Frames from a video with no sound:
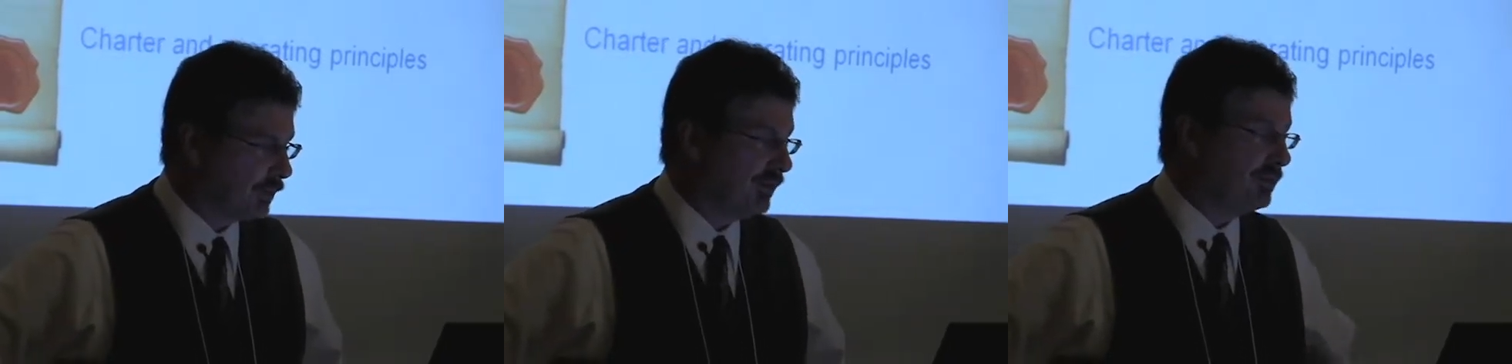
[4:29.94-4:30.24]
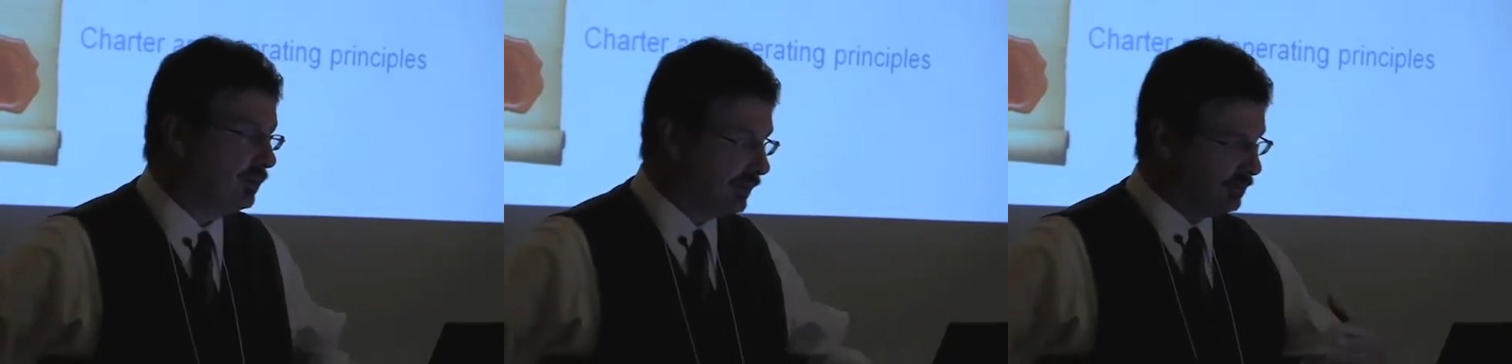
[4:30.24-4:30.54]

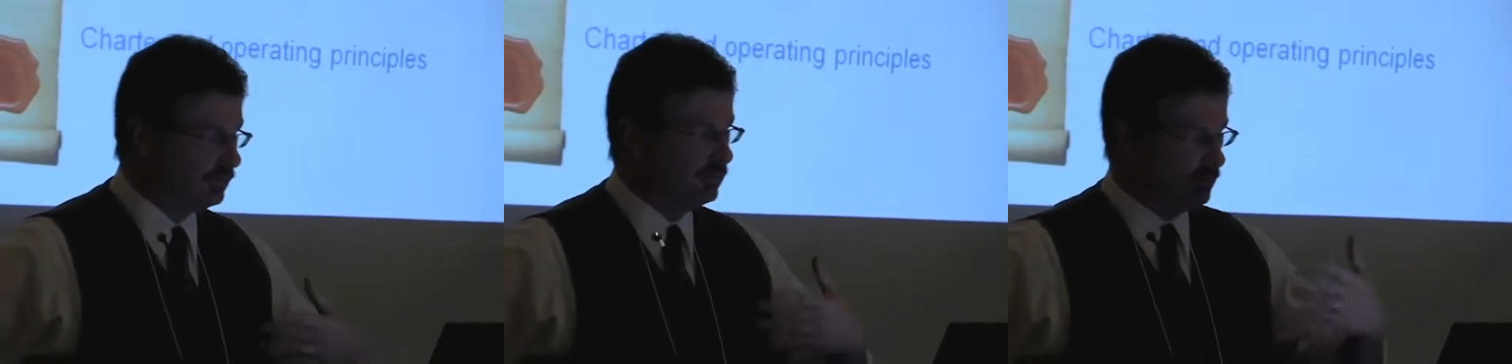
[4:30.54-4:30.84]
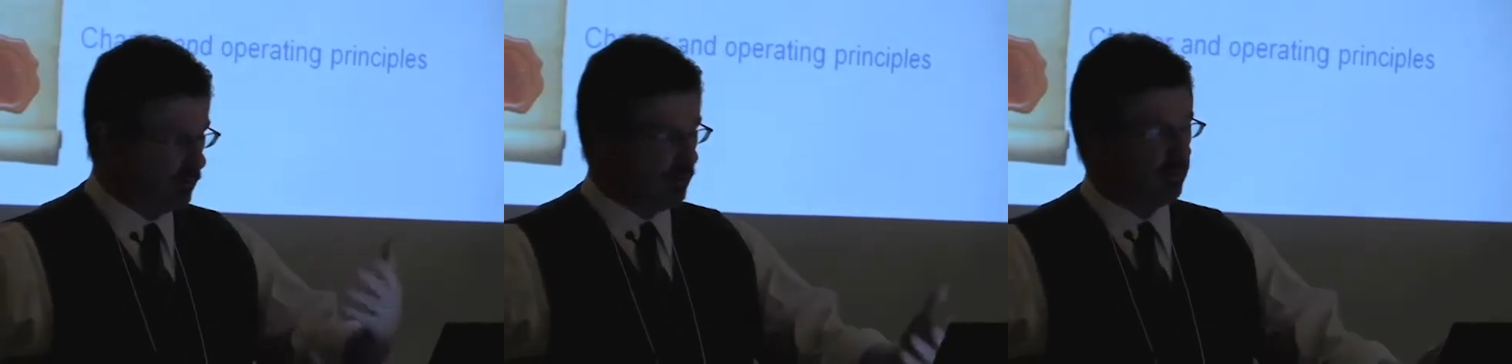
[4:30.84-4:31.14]
We've
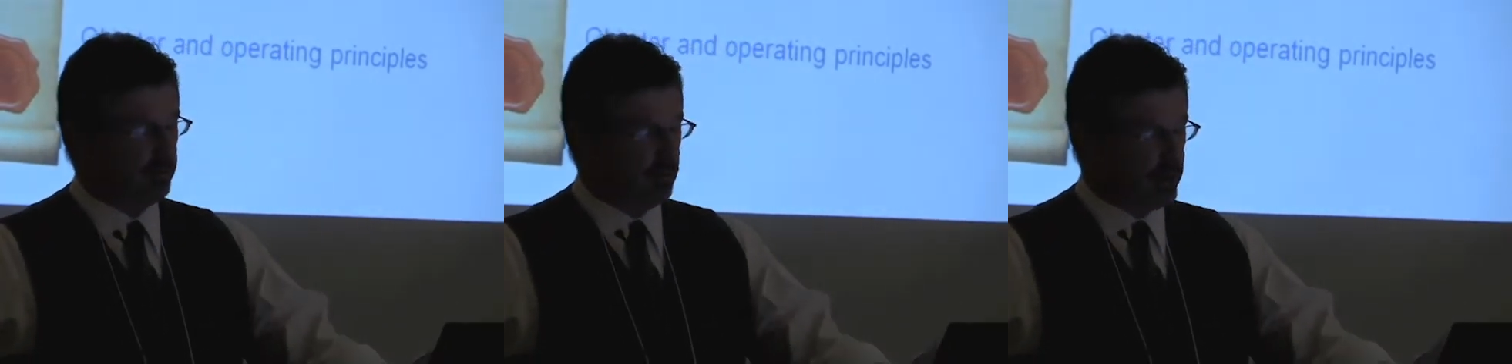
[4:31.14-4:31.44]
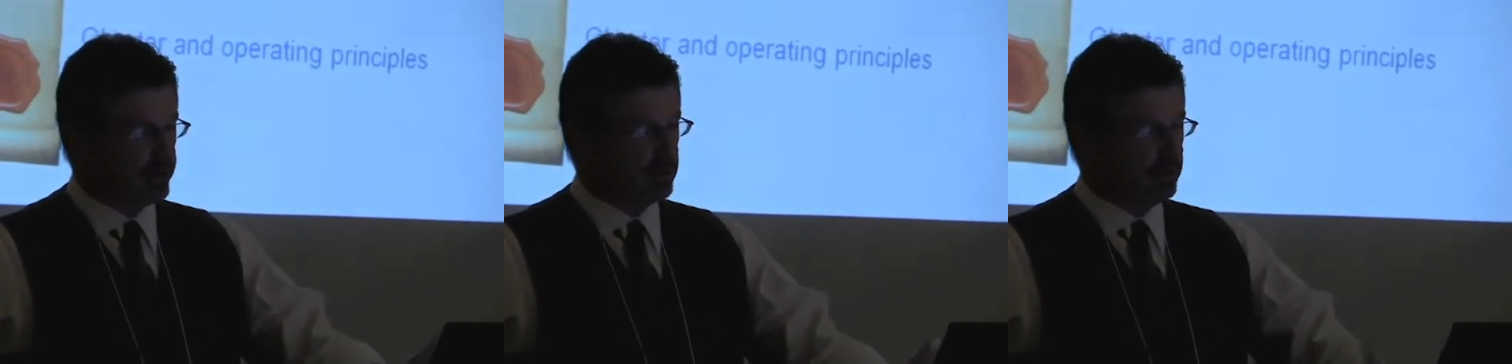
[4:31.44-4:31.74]
been
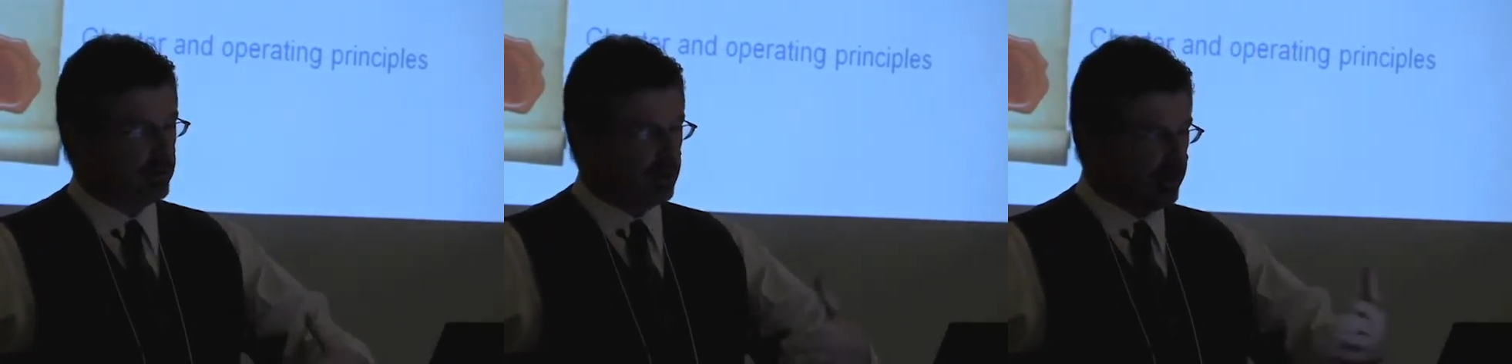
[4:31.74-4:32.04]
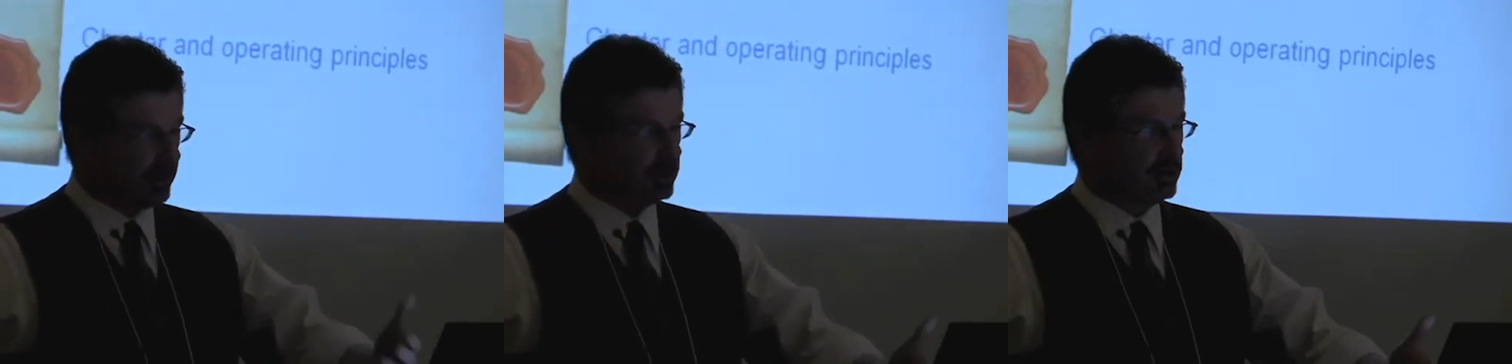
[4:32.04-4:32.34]
wanting to do it and
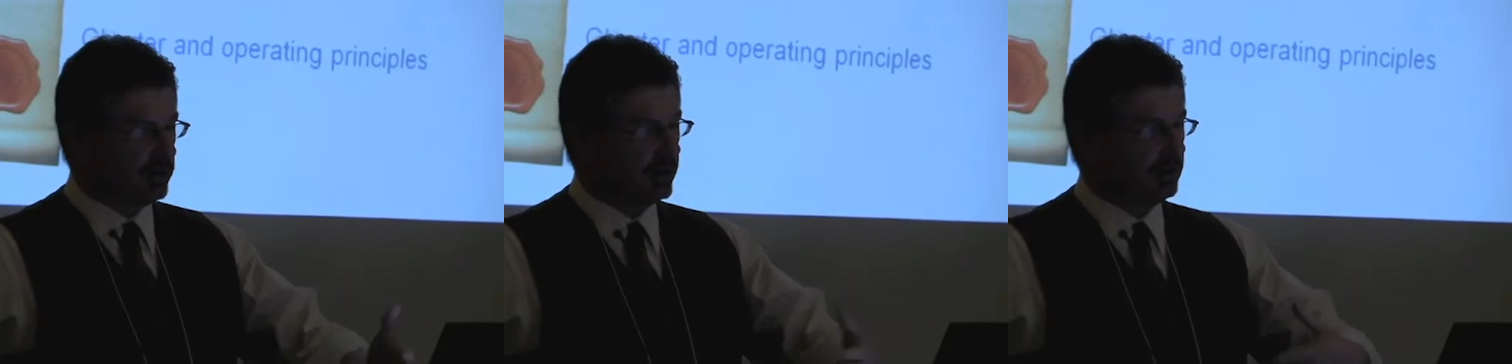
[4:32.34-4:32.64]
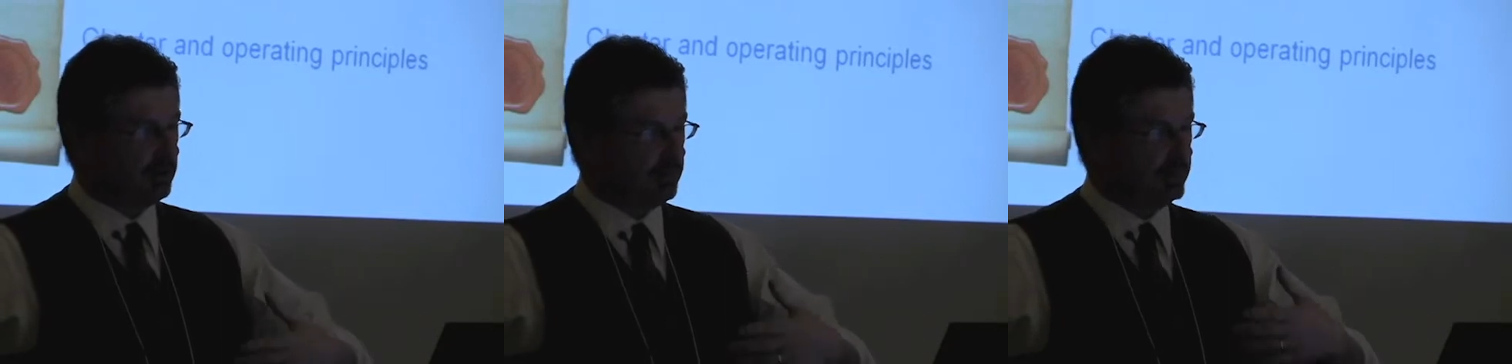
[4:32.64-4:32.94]
committing to do it,